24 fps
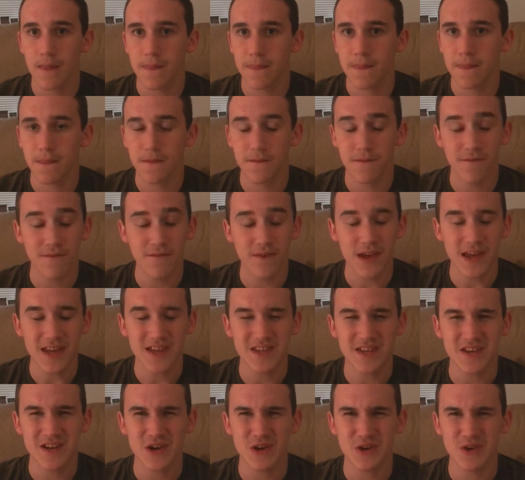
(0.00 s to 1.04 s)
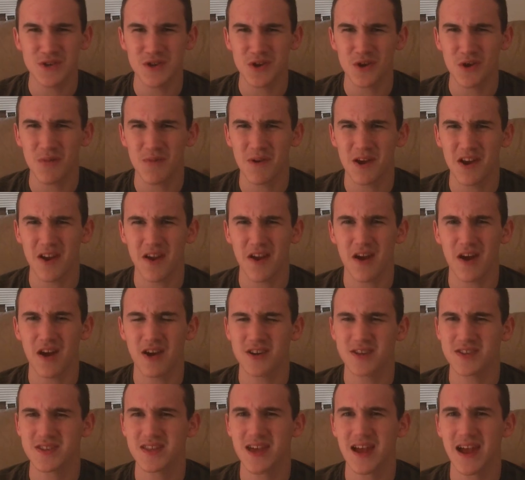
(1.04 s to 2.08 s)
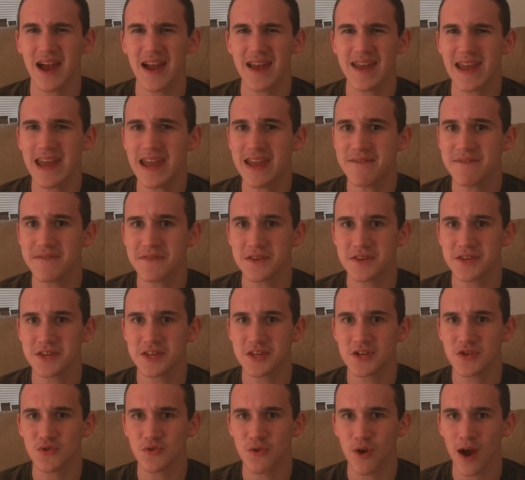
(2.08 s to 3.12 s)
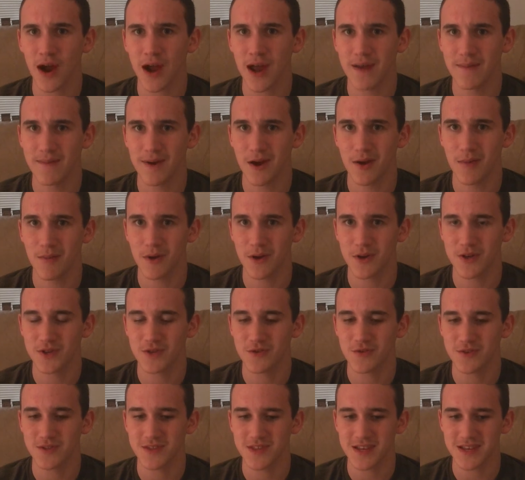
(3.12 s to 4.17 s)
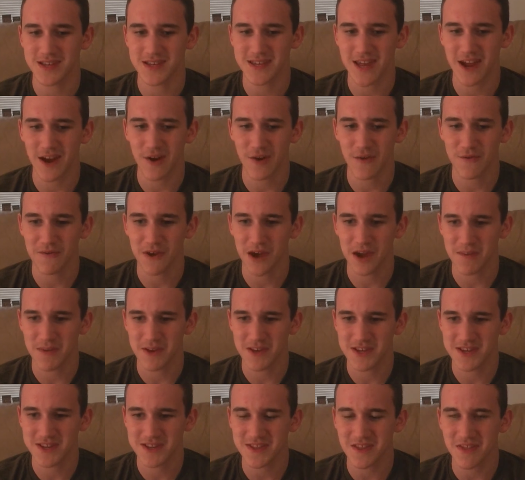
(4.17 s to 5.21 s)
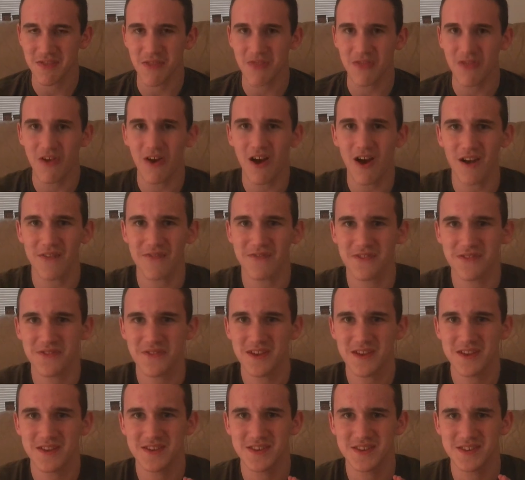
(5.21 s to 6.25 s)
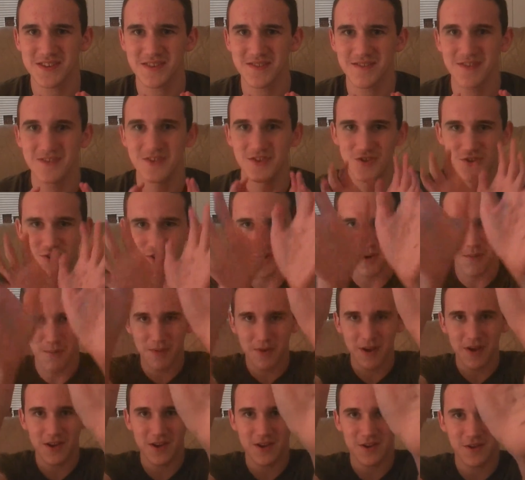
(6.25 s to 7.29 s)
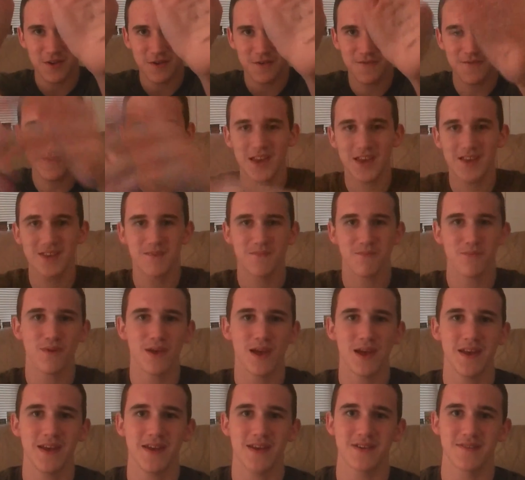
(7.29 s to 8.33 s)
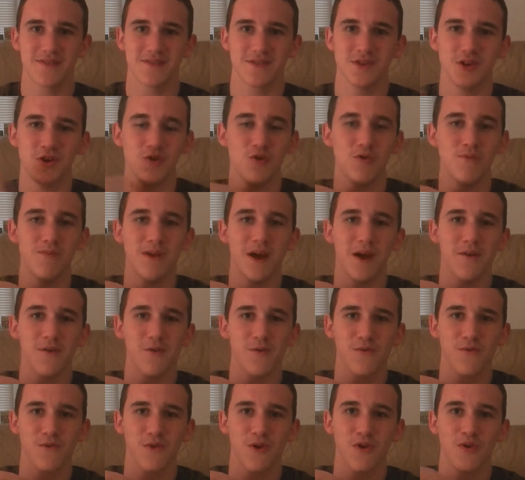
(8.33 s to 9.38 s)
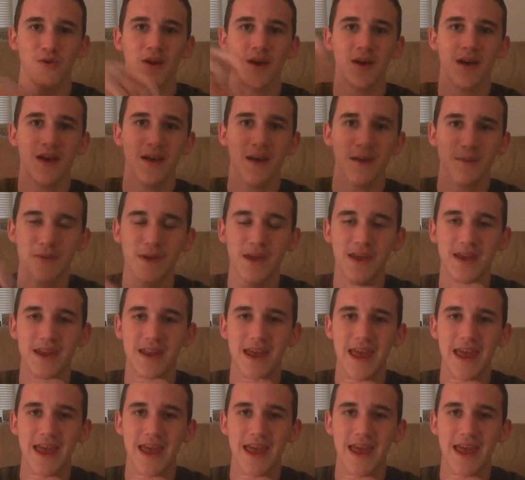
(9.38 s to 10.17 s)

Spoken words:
the face huggers, oh my gosh, that I can't even describe how much those things terrified me. Just the thought, the thing just jumping on your face and planting a tube down your throat, playing an